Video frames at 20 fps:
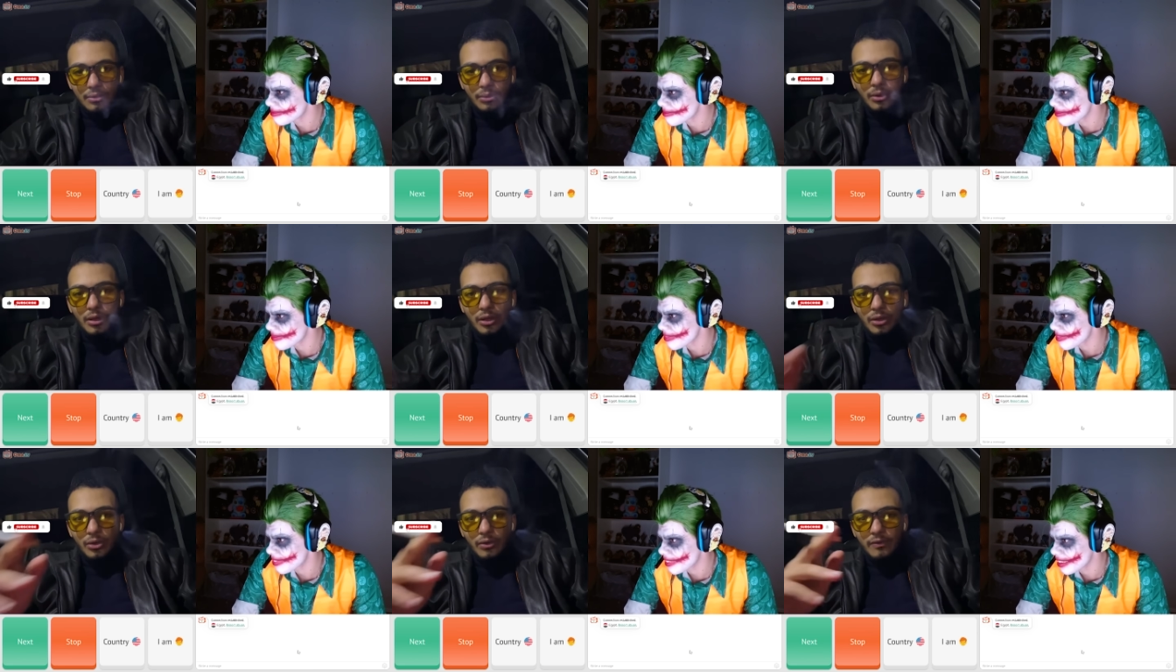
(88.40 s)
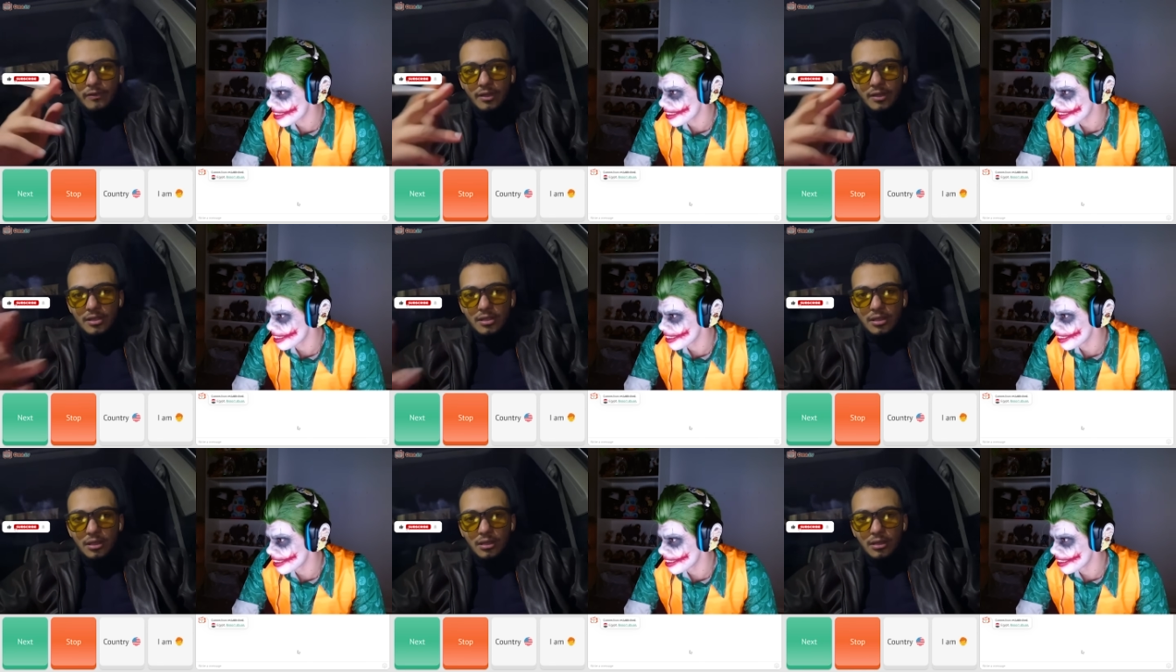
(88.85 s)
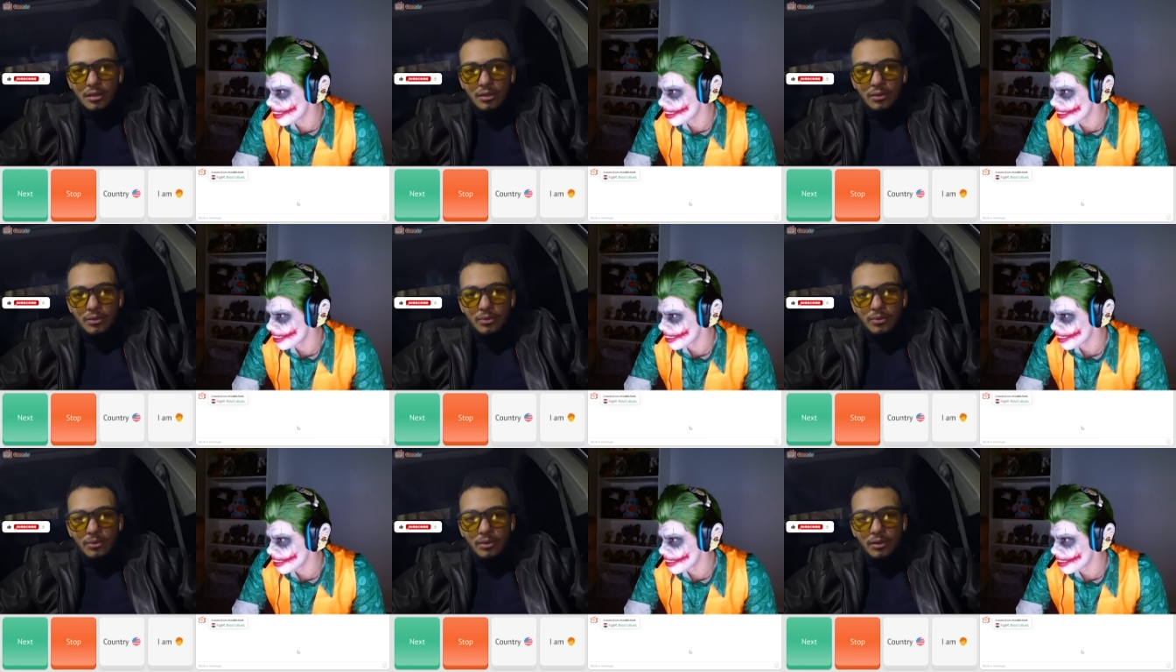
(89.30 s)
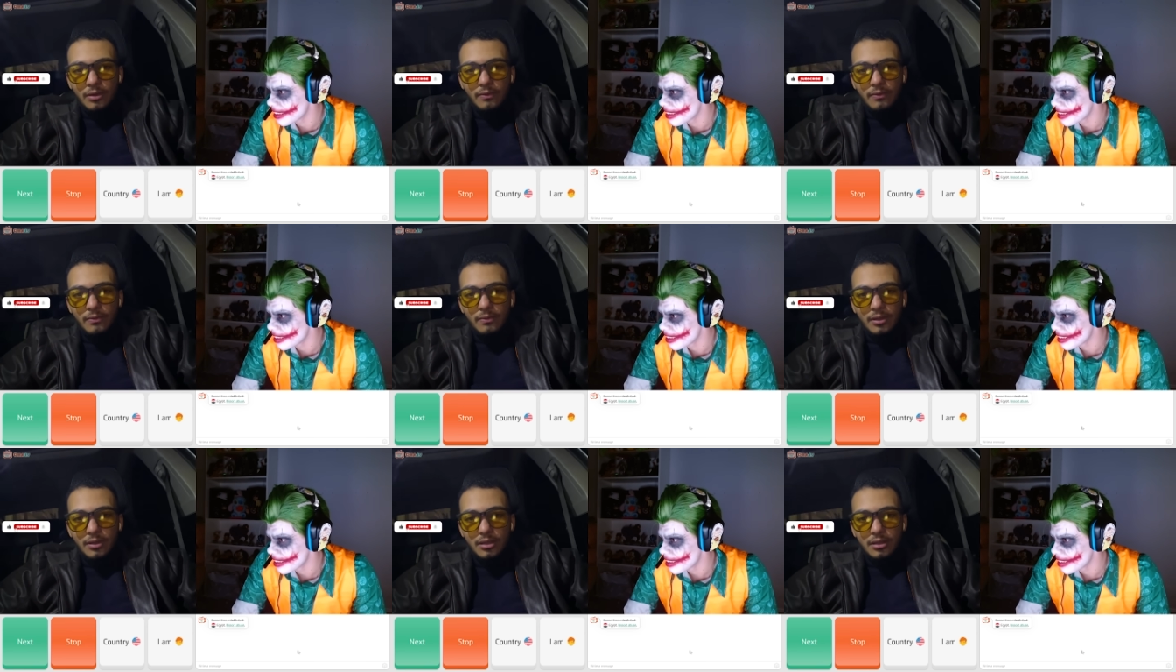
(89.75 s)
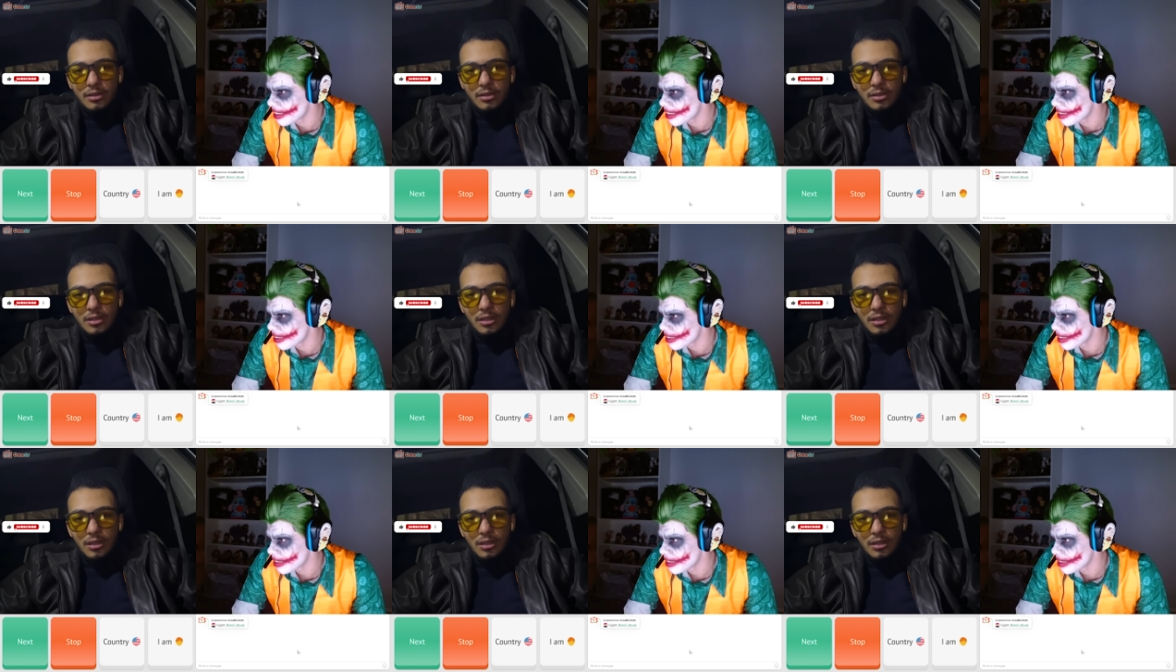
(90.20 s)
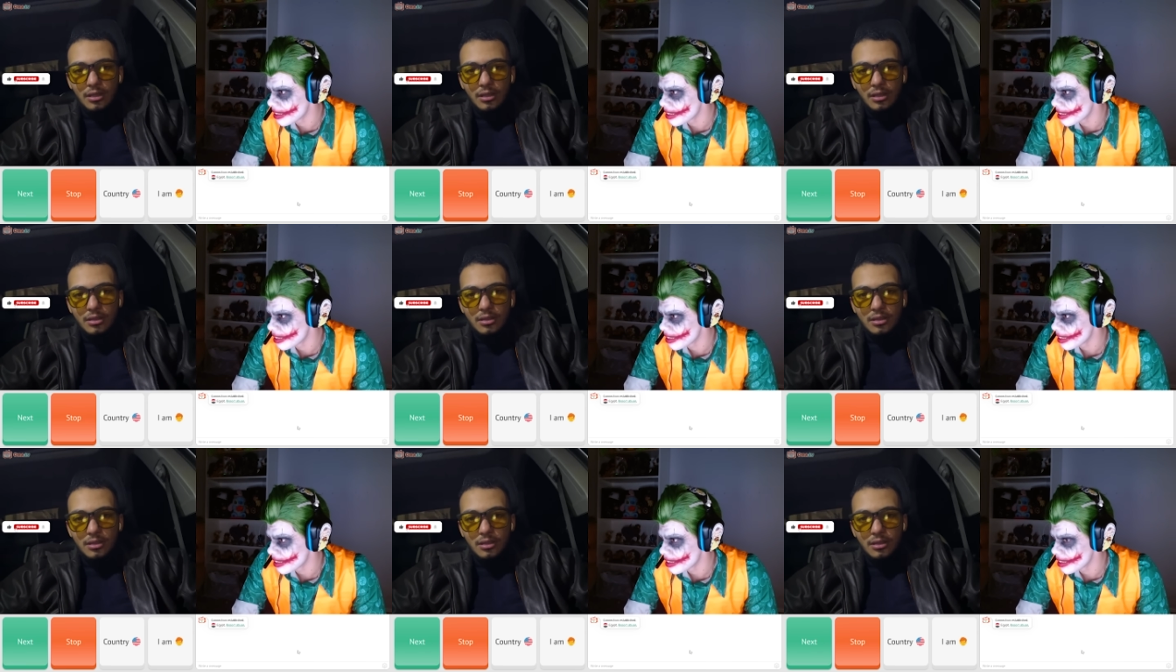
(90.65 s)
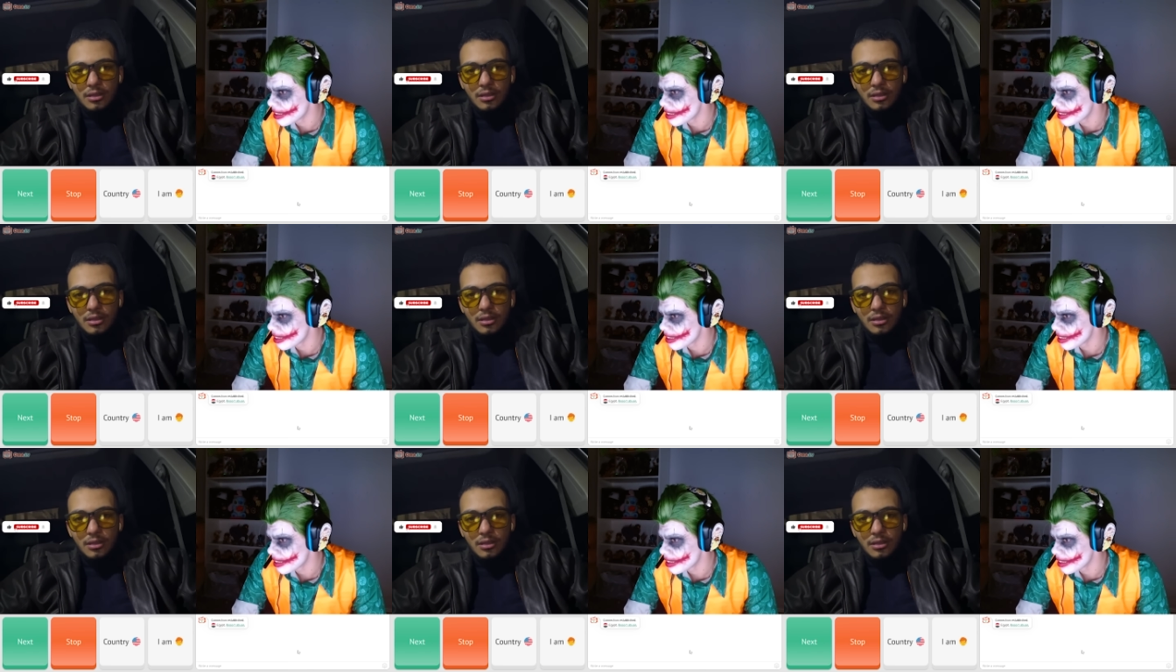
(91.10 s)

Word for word: Where are your face like Where are your face like that?